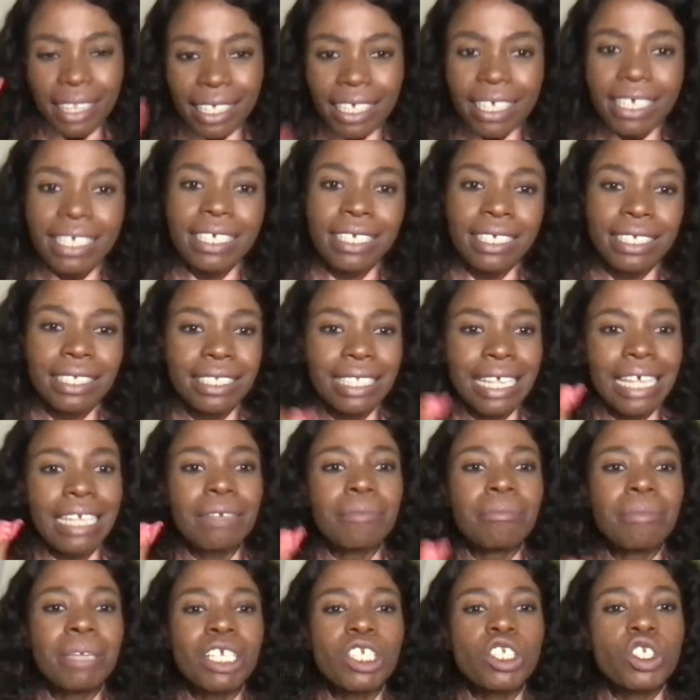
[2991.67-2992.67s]
things
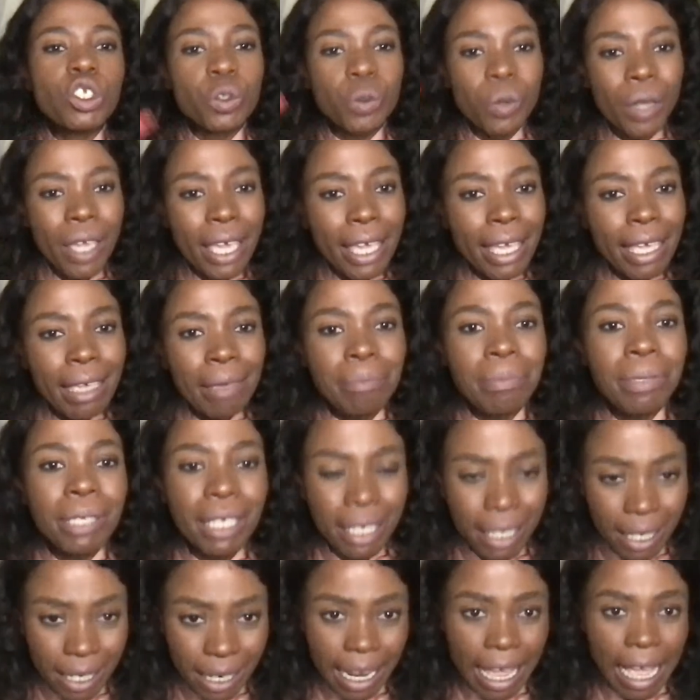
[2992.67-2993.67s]
that makes you
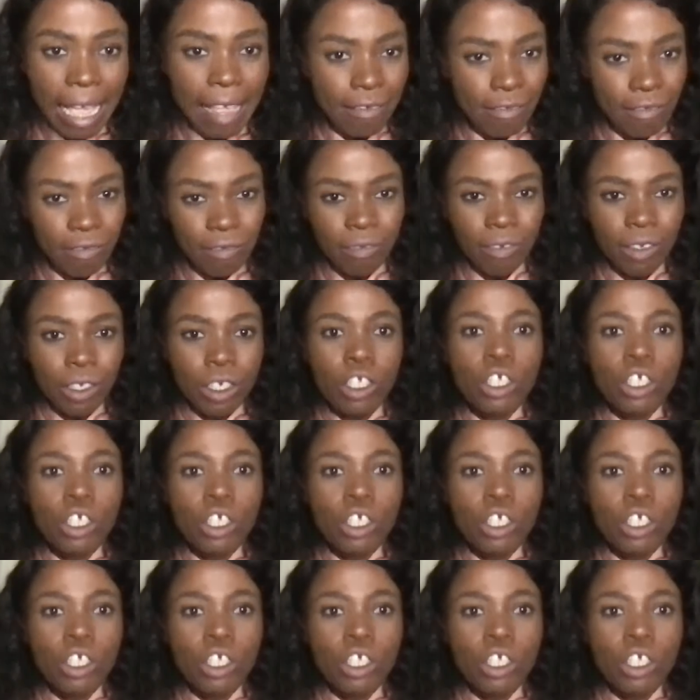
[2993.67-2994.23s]
happy in life.